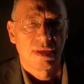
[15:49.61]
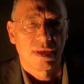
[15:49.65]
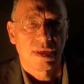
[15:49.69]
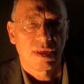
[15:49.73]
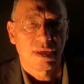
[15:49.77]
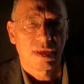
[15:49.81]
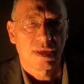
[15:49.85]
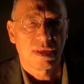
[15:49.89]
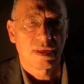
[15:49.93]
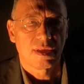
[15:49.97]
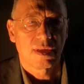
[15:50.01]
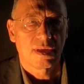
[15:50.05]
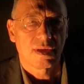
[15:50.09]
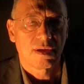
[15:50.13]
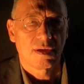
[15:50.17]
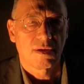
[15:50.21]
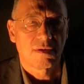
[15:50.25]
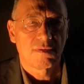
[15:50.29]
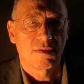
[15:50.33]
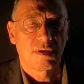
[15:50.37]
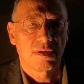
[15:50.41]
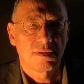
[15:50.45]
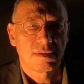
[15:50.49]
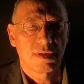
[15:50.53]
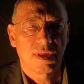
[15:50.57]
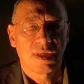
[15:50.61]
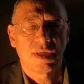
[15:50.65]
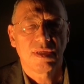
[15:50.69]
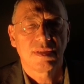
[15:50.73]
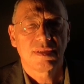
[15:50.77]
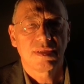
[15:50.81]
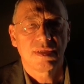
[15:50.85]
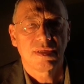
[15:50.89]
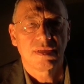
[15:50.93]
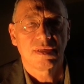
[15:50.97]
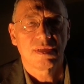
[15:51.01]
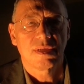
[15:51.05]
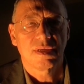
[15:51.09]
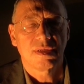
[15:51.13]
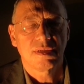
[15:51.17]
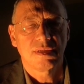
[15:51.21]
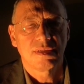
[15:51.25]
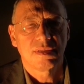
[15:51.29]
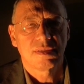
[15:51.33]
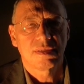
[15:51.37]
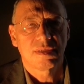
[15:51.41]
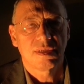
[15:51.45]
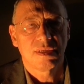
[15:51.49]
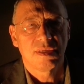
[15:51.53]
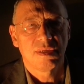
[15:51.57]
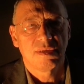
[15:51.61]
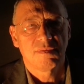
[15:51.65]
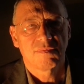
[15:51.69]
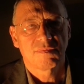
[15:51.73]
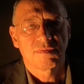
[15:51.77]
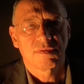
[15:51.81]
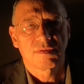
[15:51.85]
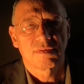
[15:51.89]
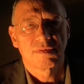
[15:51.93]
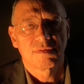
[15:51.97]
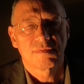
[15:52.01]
around 1890 for